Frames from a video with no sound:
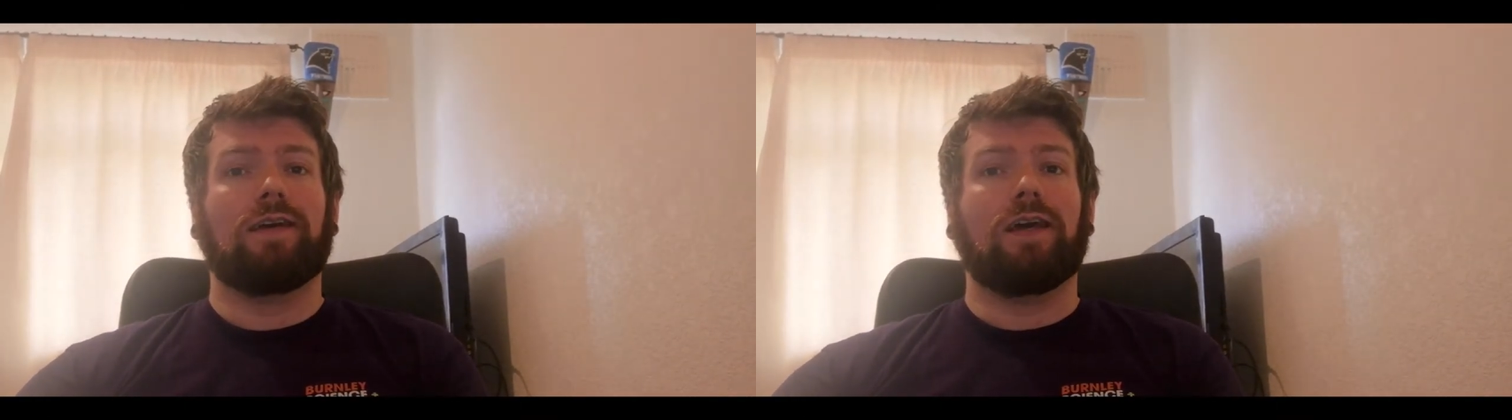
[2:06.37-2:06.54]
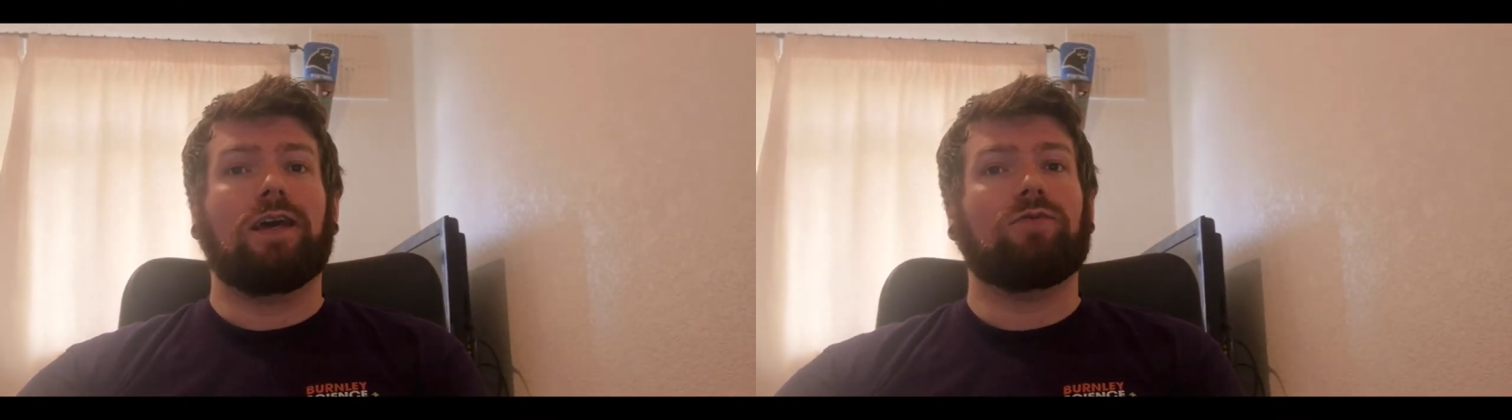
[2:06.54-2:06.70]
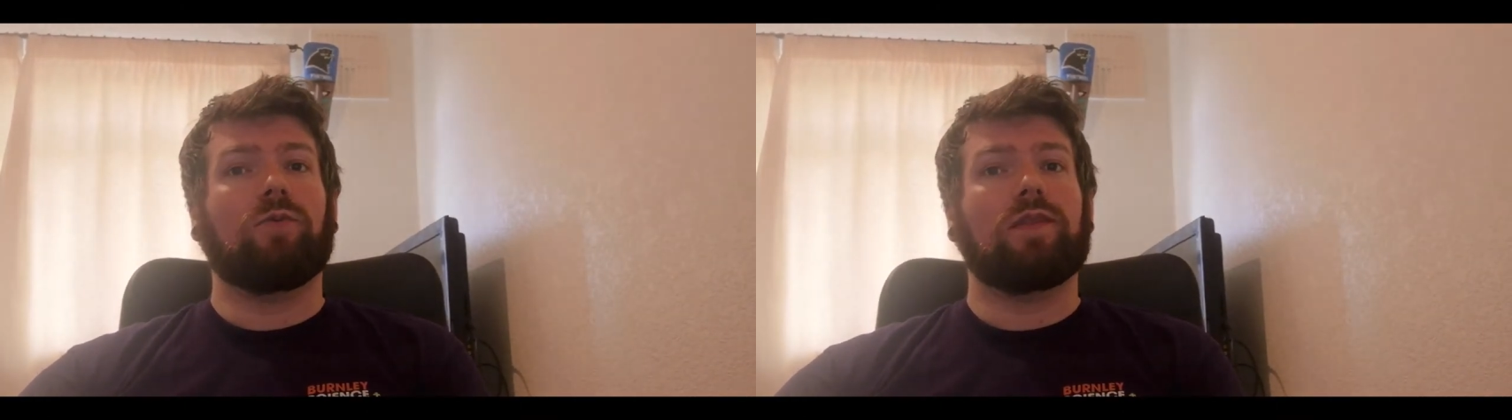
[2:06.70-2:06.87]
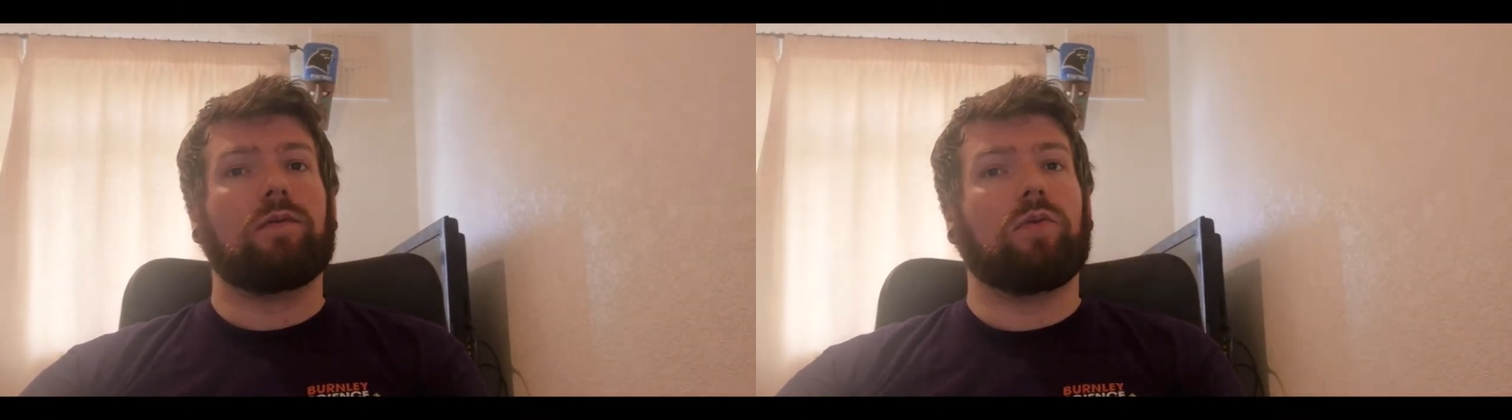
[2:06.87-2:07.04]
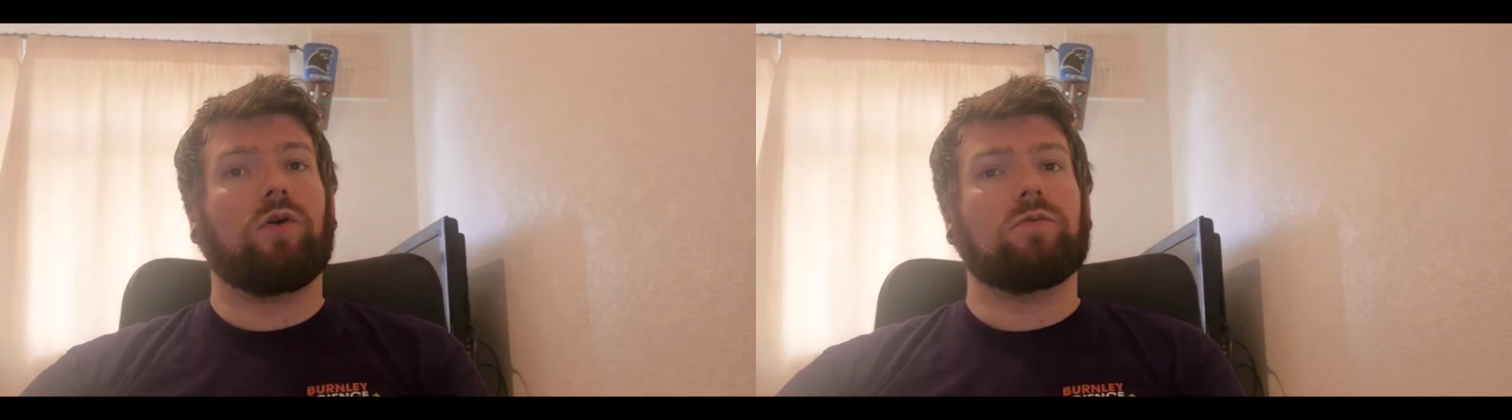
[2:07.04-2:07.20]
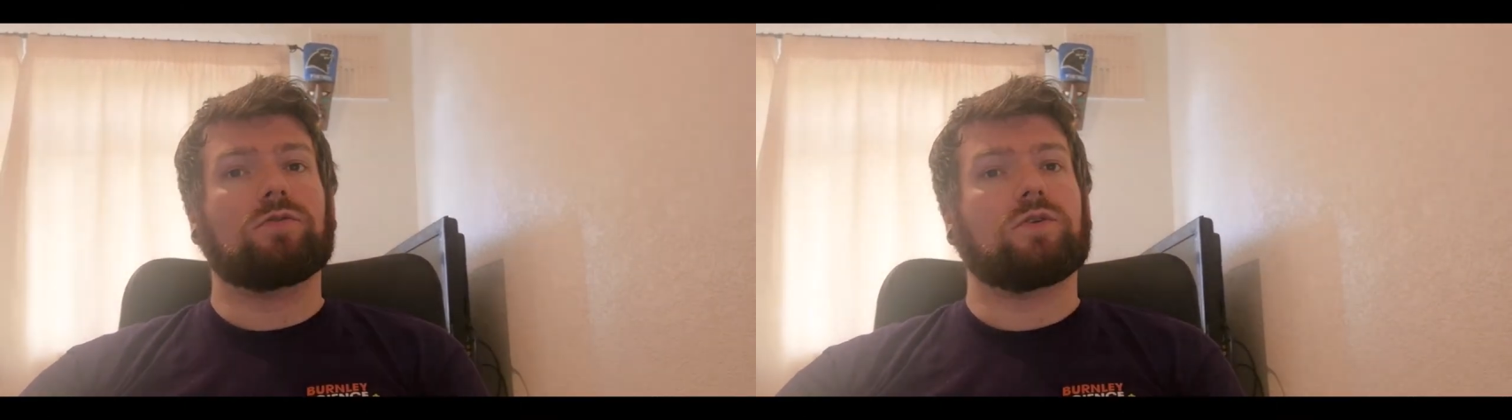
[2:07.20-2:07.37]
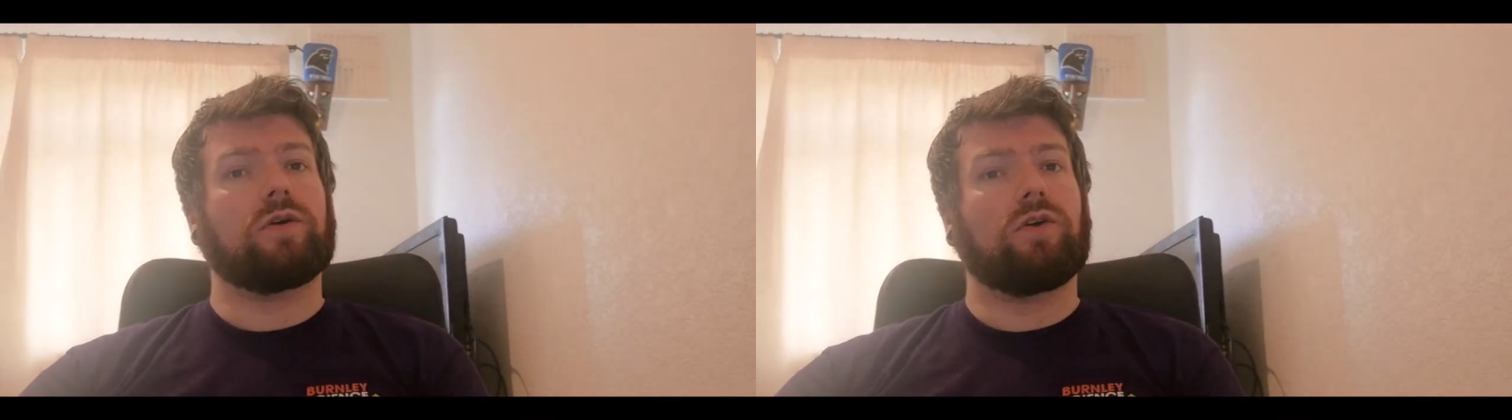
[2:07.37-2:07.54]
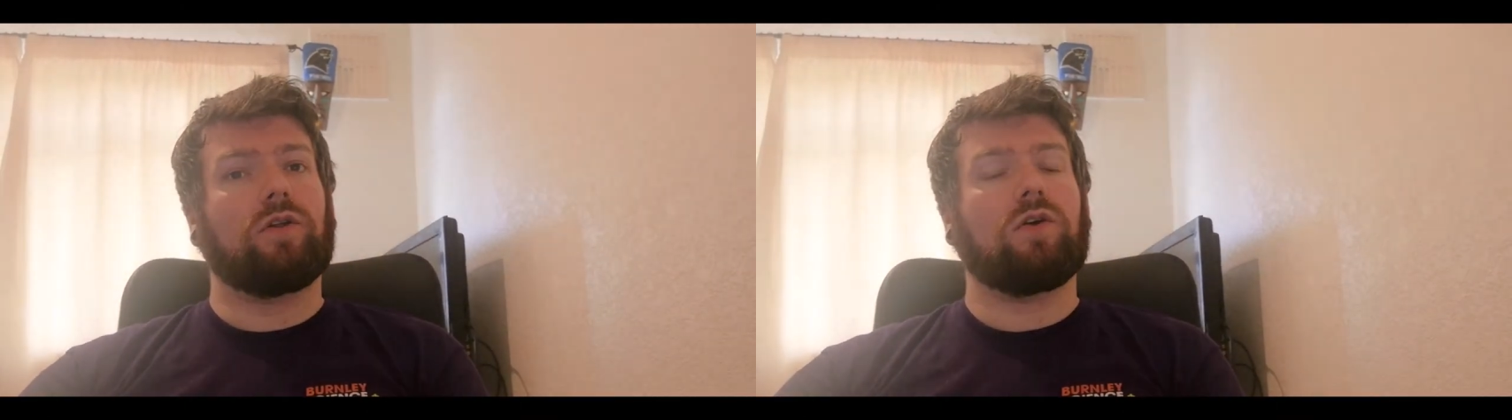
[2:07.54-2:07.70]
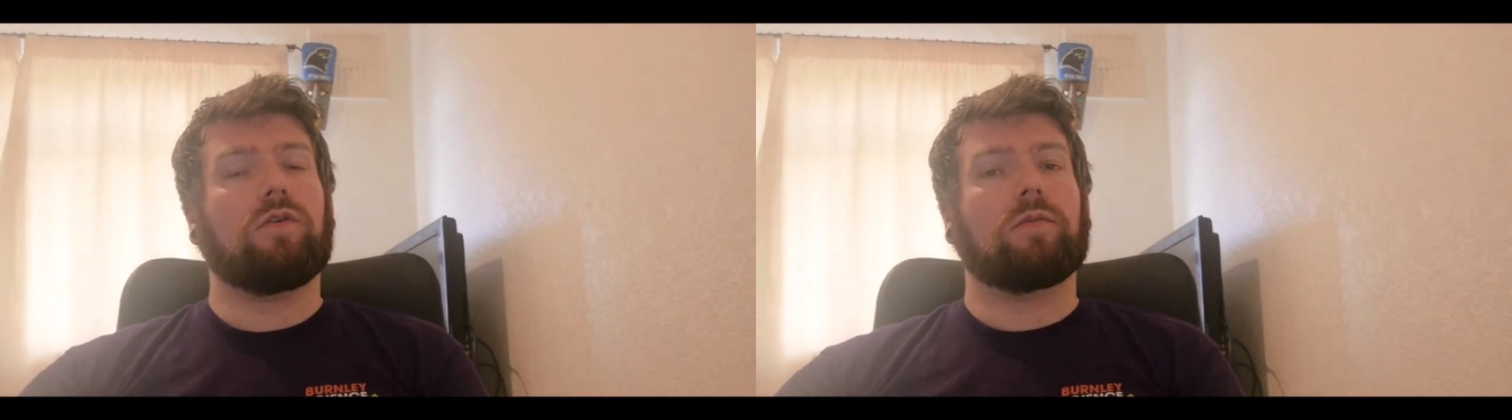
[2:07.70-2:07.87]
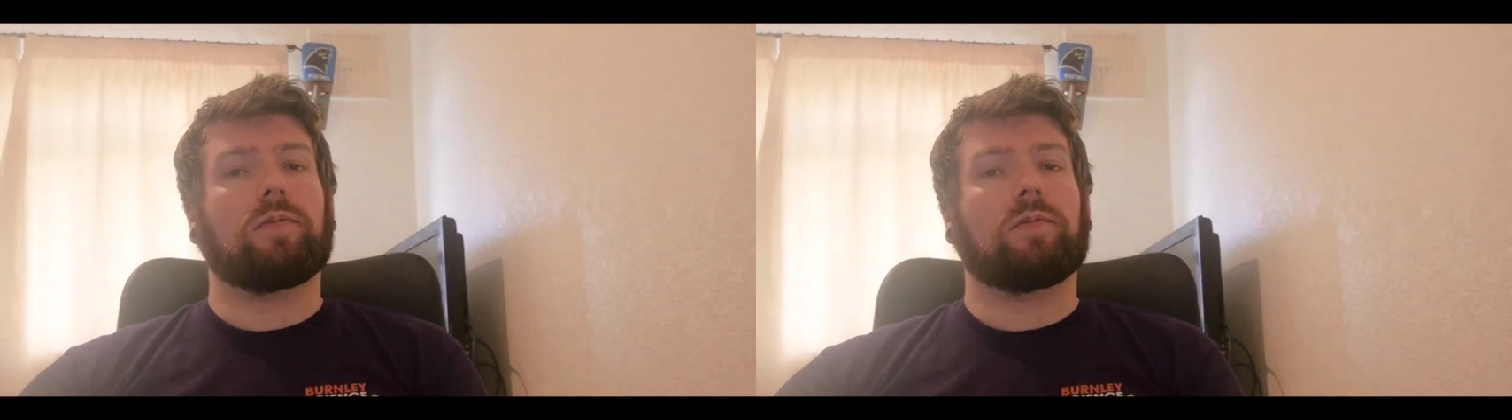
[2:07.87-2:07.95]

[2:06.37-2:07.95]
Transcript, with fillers: Even when the ball was going all over